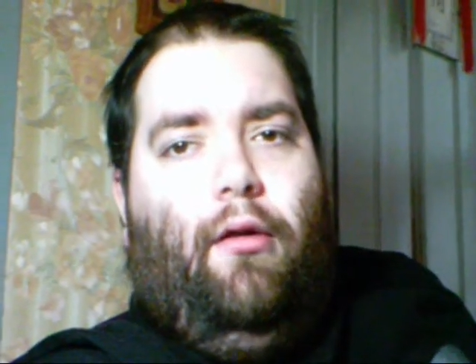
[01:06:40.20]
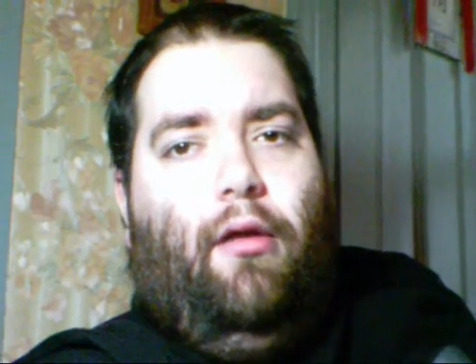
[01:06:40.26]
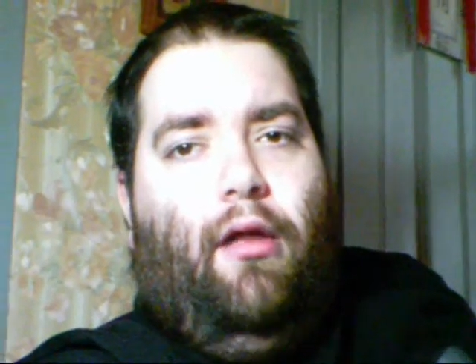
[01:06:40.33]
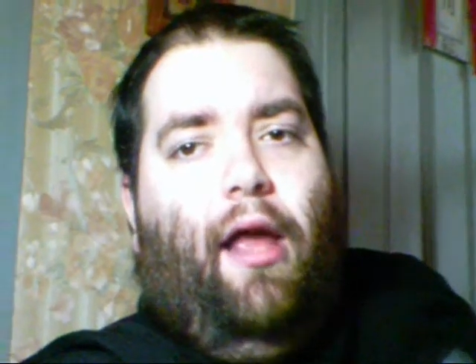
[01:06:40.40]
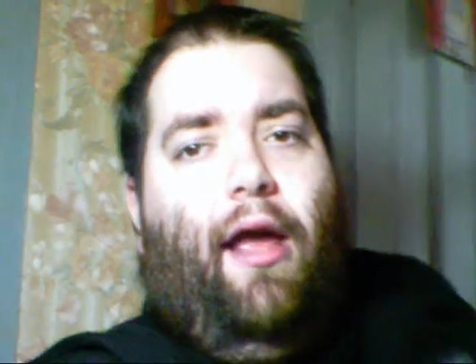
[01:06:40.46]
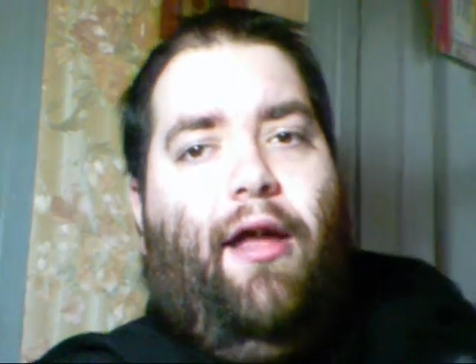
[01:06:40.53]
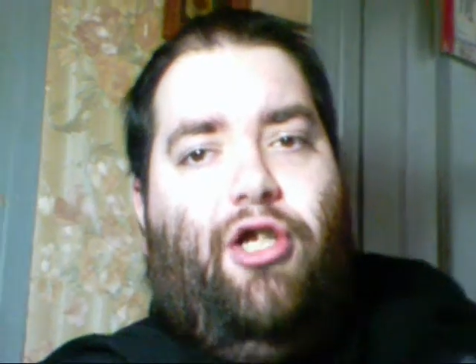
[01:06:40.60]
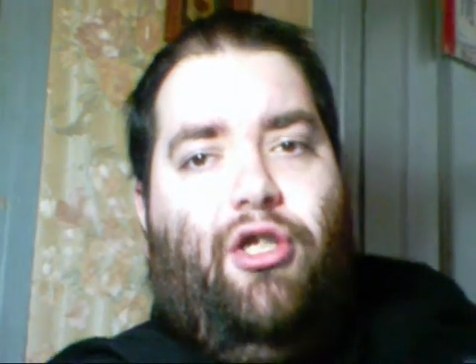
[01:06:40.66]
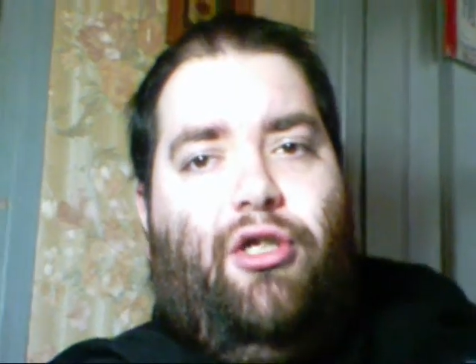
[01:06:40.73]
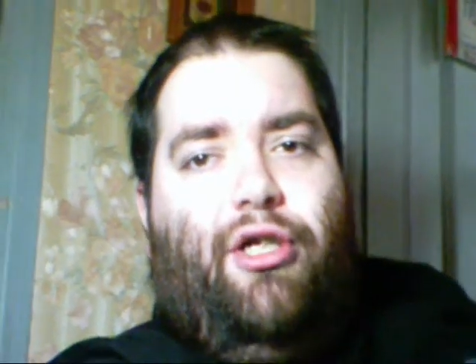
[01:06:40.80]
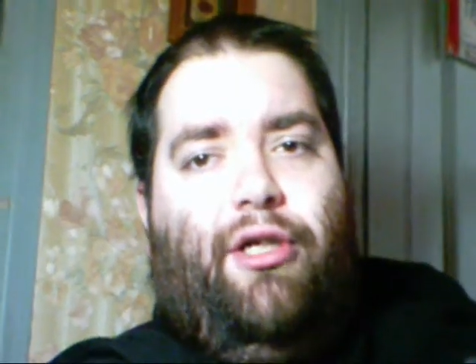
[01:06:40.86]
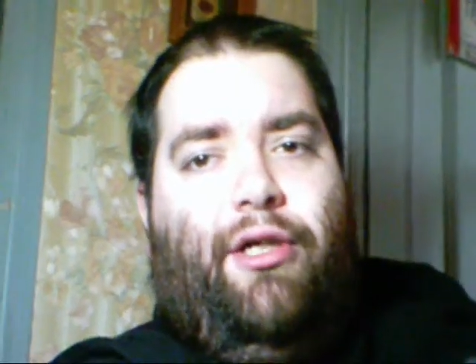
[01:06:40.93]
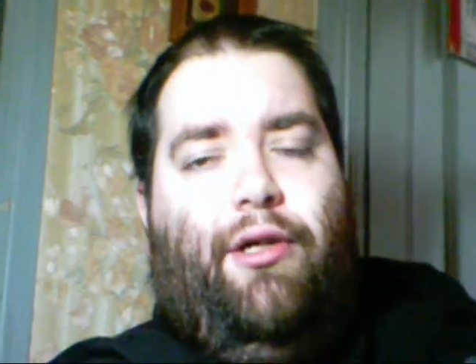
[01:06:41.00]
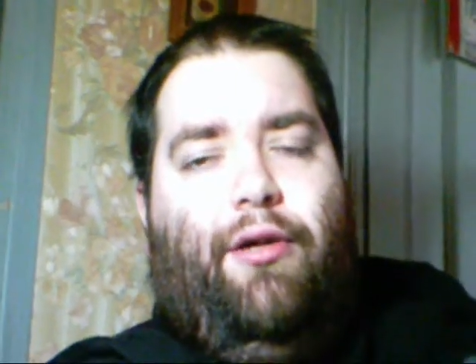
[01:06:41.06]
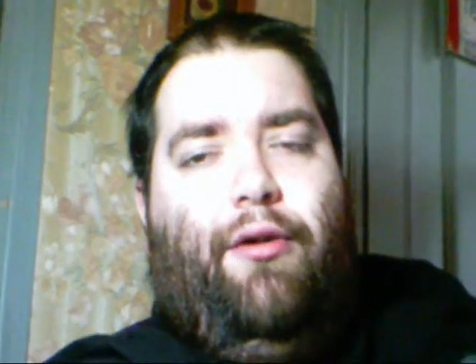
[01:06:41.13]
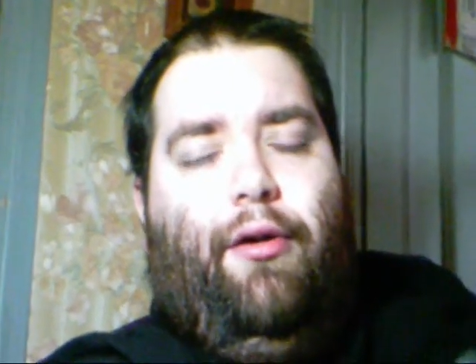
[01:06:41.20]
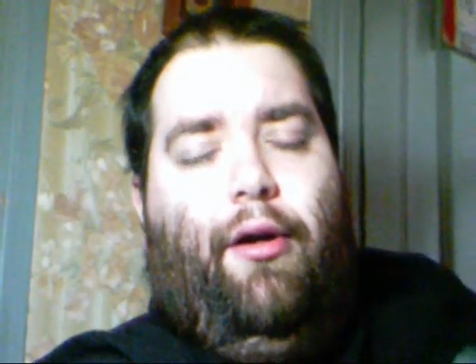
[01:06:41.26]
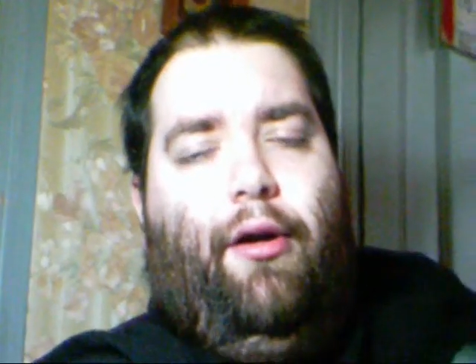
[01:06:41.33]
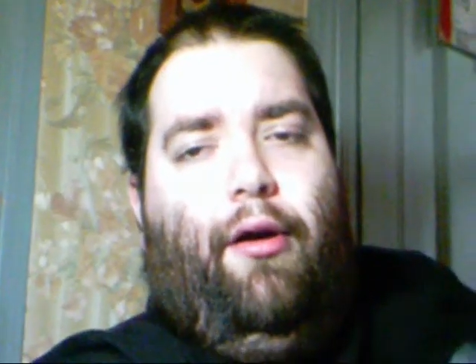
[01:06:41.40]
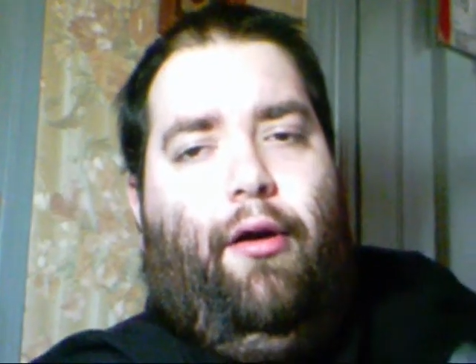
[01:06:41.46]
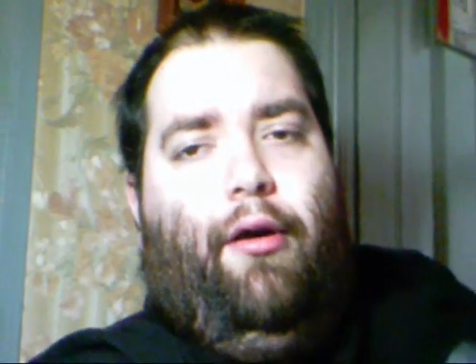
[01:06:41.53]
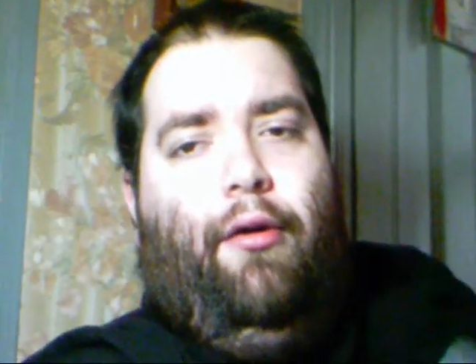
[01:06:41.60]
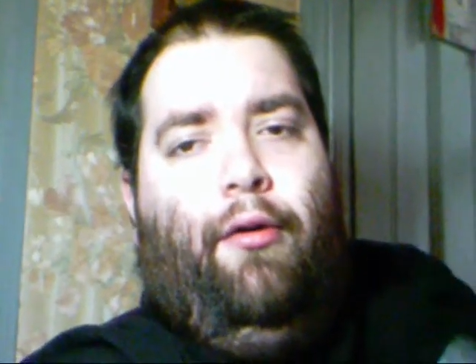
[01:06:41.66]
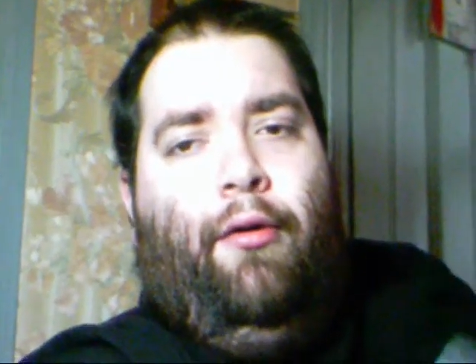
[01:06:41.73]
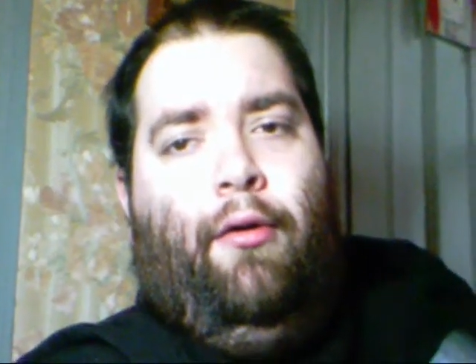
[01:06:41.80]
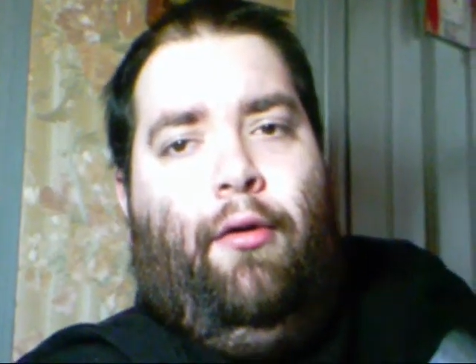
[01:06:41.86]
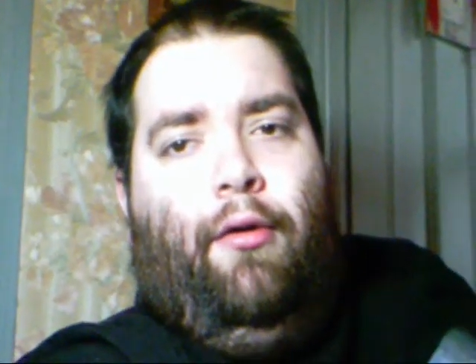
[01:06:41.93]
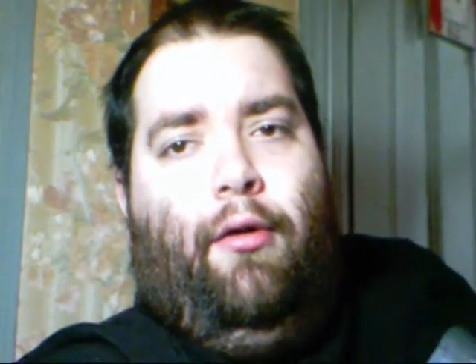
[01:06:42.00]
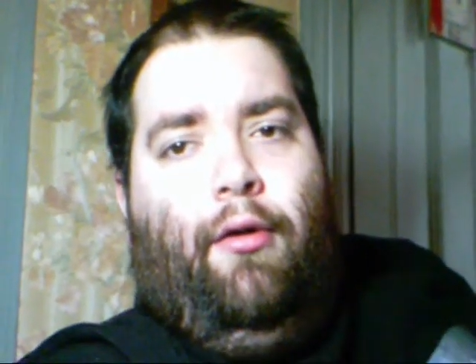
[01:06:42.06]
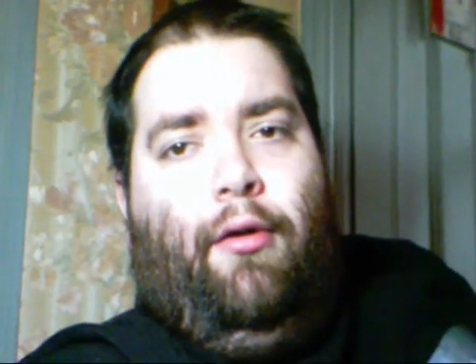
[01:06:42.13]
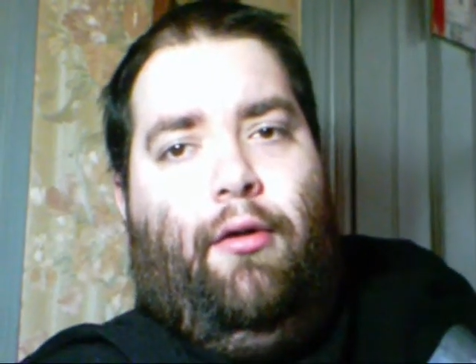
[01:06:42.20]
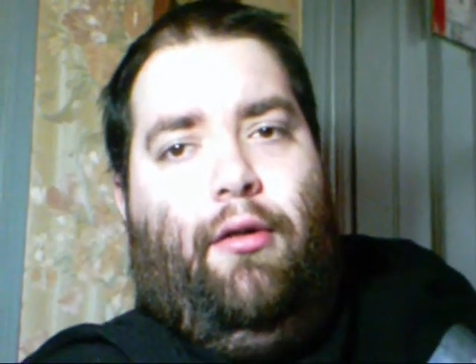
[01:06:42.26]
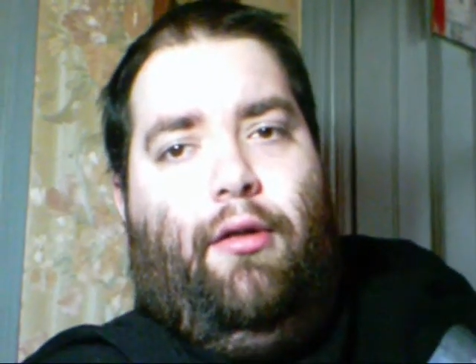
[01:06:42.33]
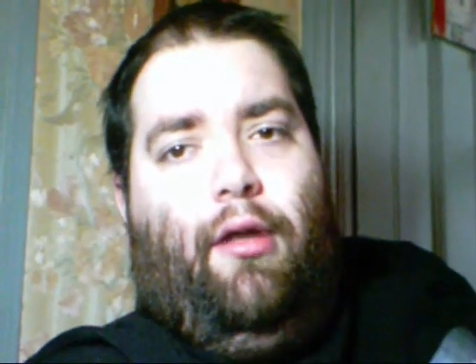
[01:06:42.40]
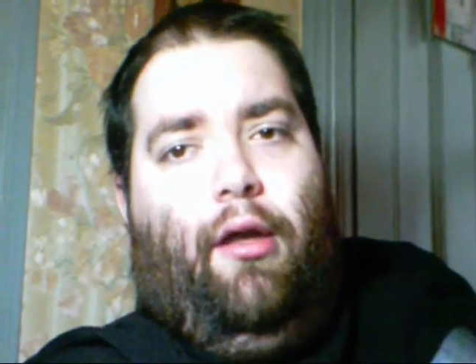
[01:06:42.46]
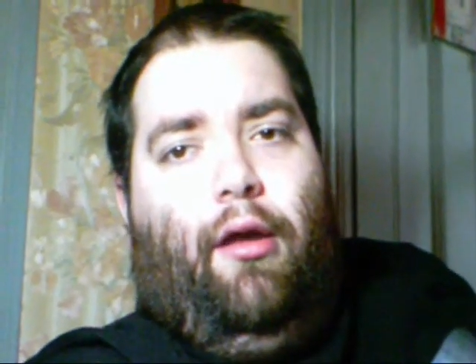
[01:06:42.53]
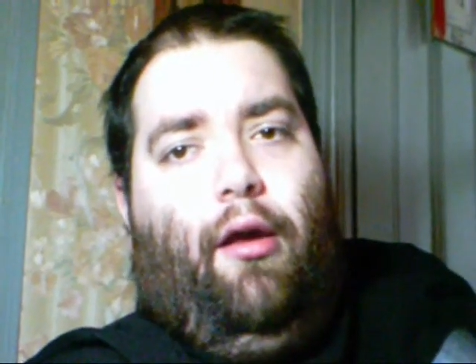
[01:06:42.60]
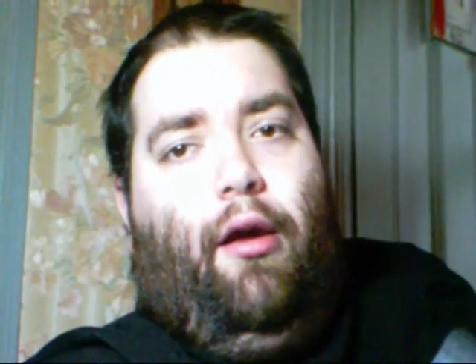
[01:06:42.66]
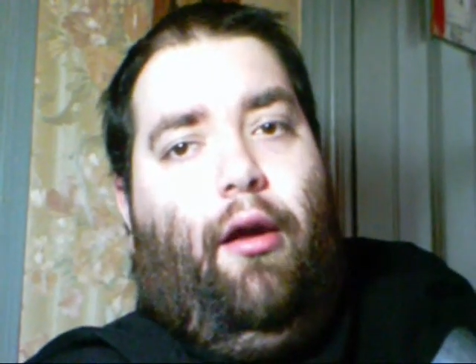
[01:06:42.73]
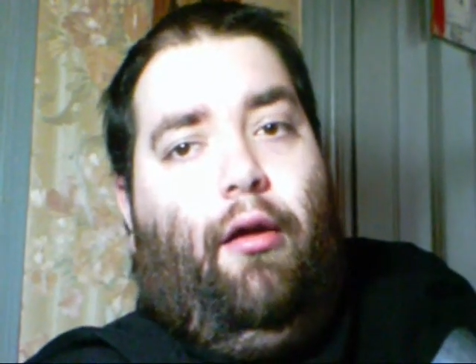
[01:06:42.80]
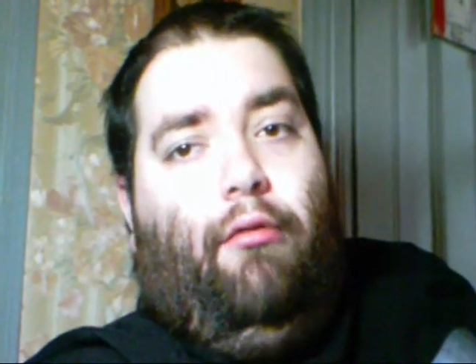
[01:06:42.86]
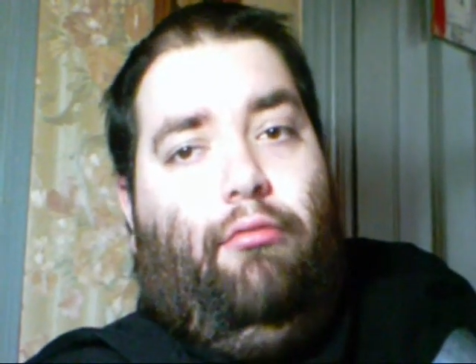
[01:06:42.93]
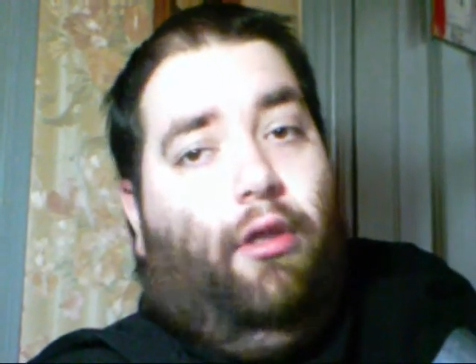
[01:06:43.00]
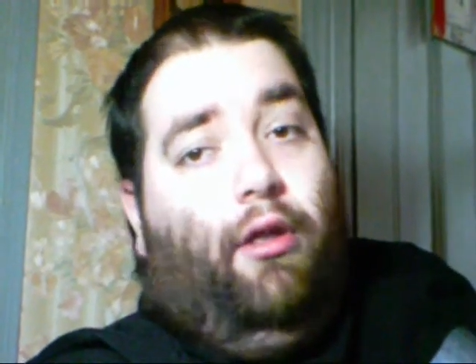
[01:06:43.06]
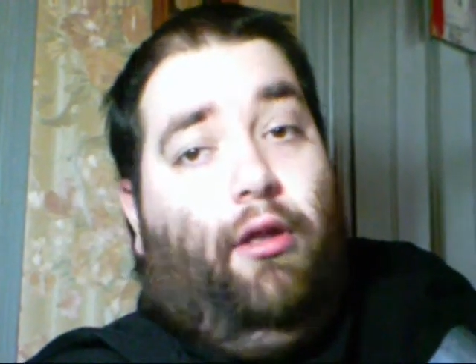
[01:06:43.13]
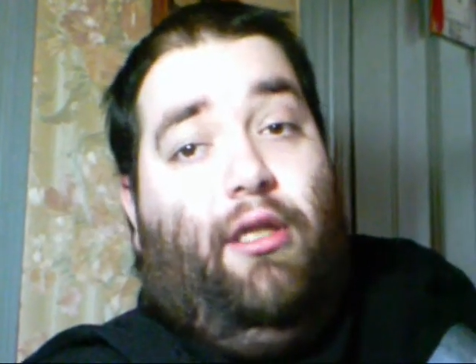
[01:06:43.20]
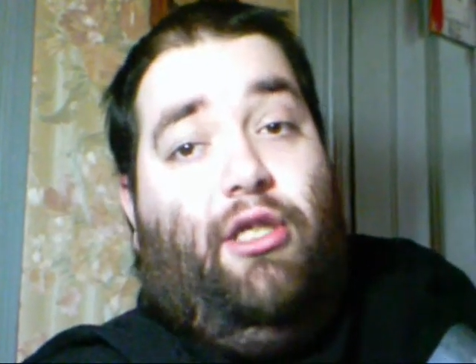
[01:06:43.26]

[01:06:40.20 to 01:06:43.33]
Glad Jinder at